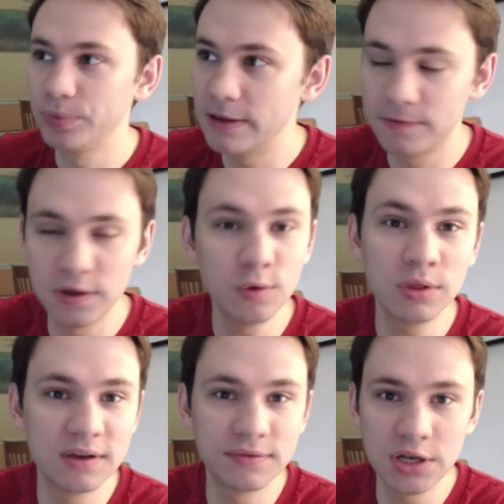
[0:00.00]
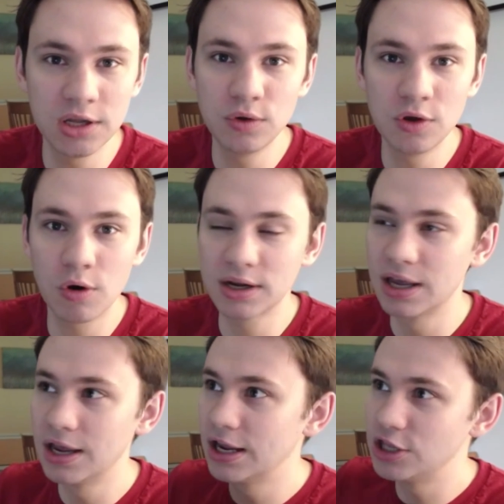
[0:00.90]
If you live in New York,
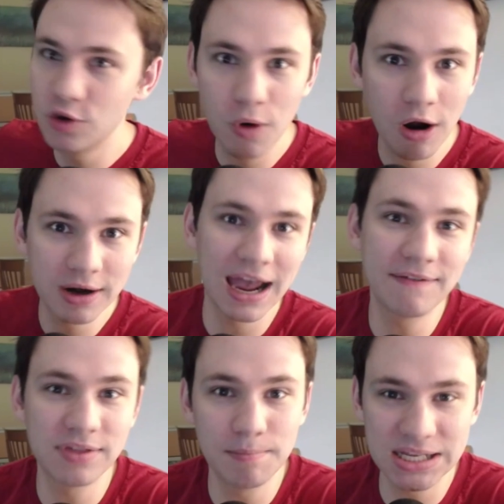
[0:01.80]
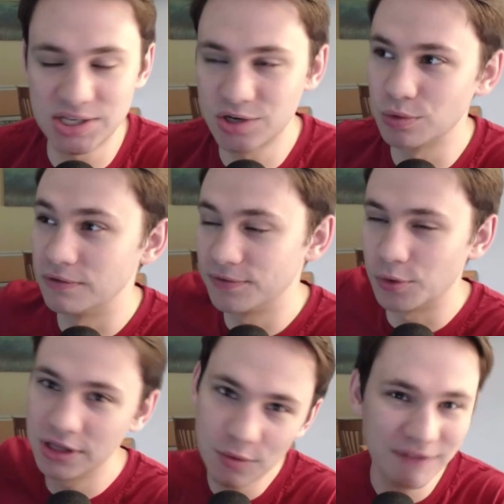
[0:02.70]
you already have the Mets to root
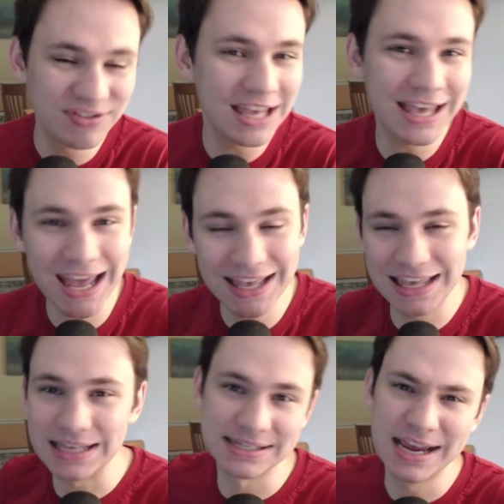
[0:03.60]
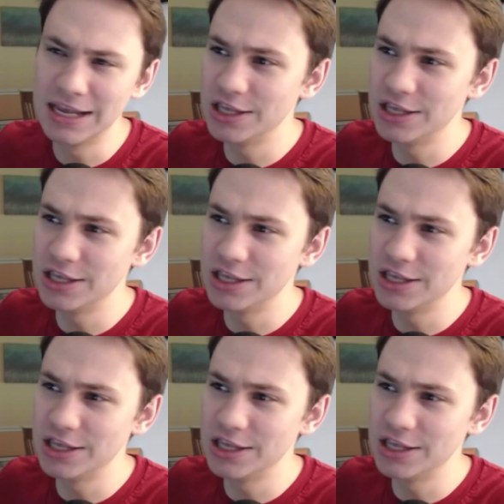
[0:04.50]
for. You have the Yankees.